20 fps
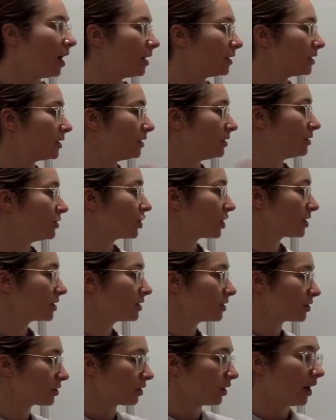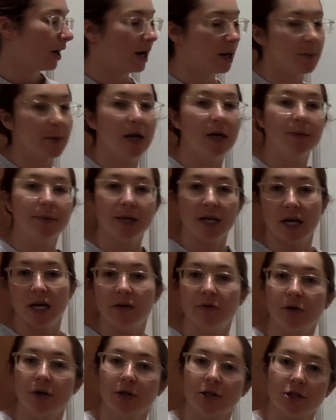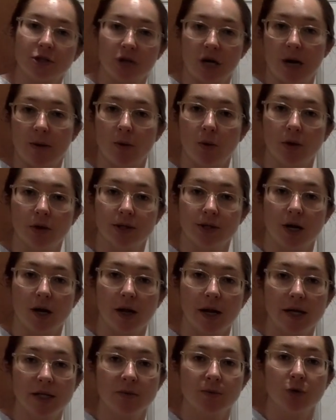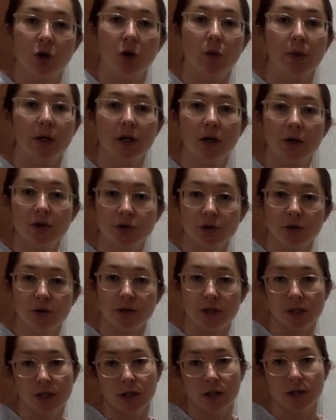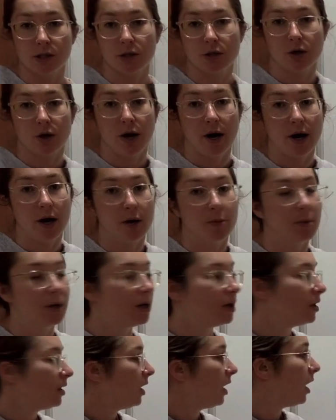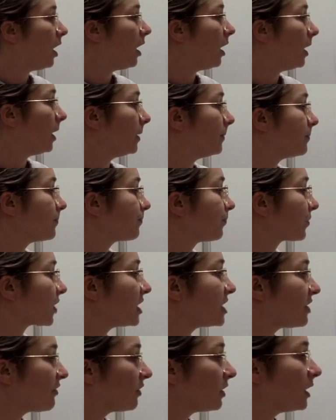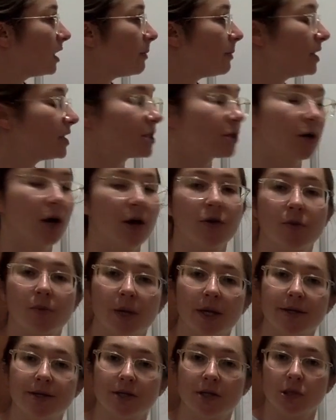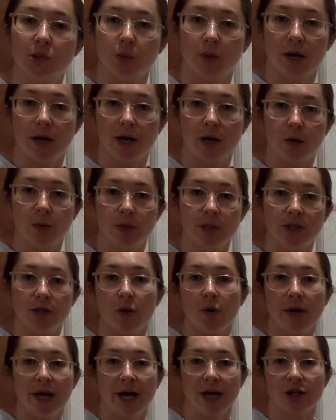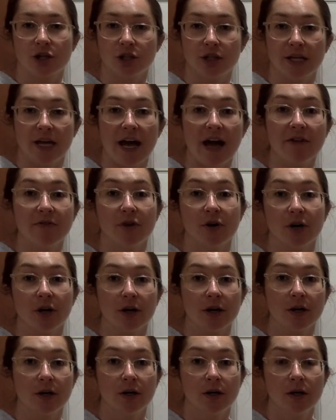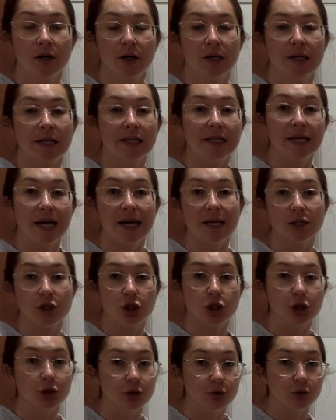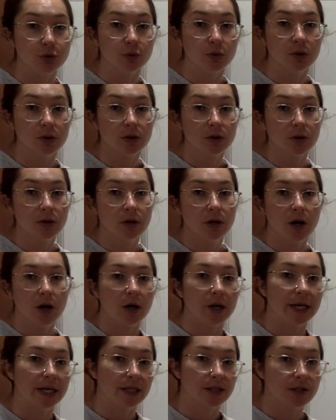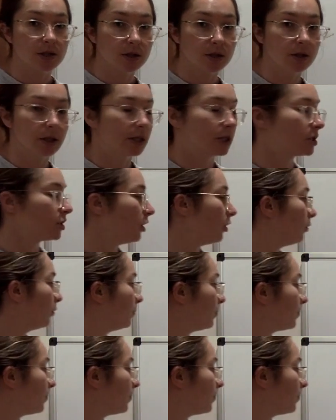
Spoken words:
to just describe end behavior, describe a horizontal asymptote, we can also use it to describe different limits or other places where we don't actually ever get to our answer. Like so